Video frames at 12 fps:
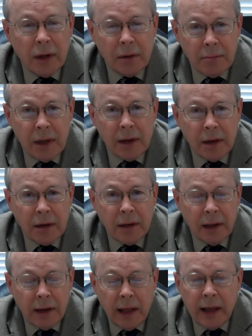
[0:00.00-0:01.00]
admit it
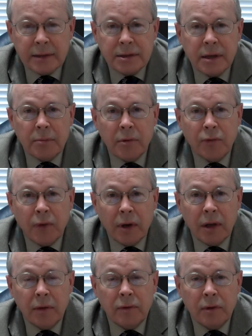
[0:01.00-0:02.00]
and ask Him to
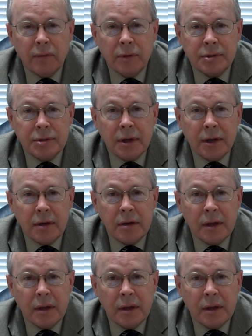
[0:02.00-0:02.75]
forgive you of your sin